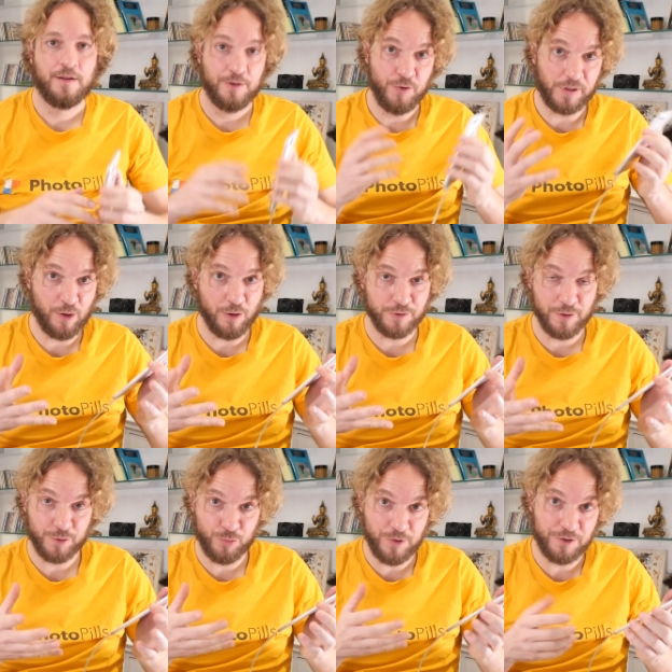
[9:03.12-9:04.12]
You can
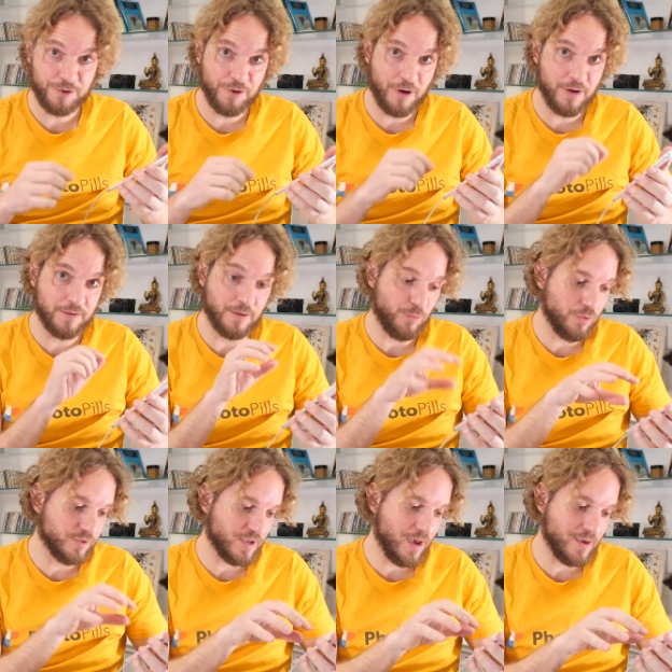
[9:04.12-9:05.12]
also switch on the
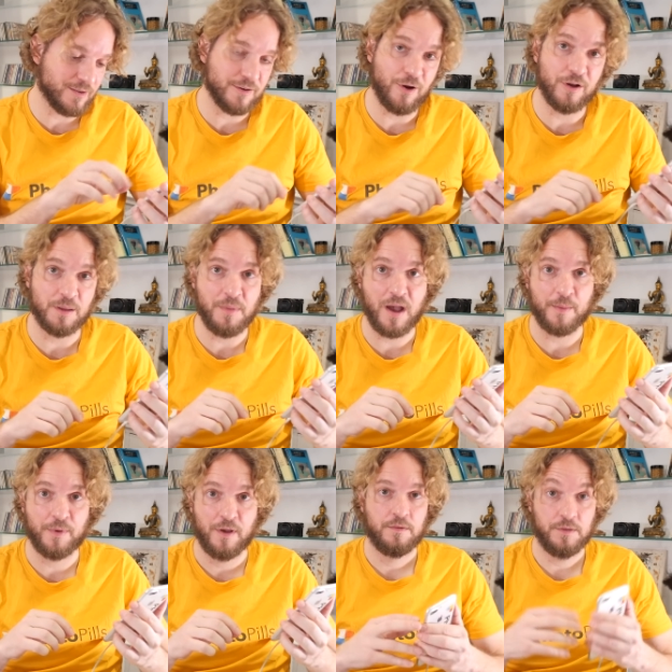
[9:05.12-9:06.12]
moon size on the map.